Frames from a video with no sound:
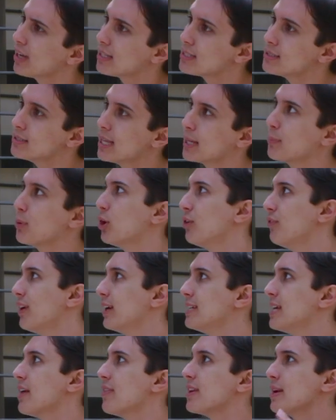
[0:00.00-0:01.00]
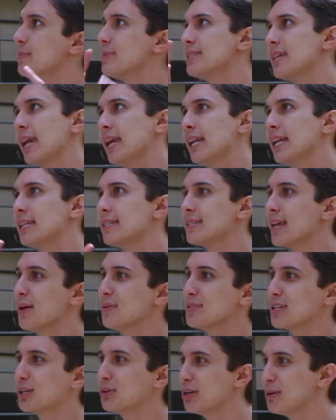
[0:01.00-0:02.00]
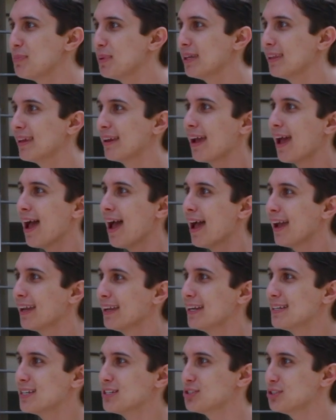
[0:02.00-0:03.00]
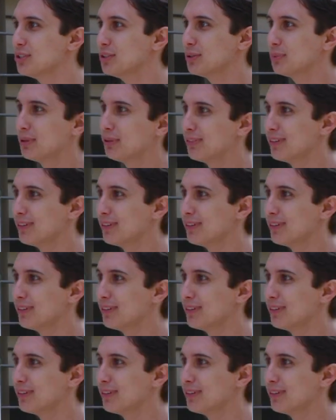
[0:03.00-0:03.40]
perfect, like perfect now that I'm saying it sounds like creepy, like, ah, can I touch you?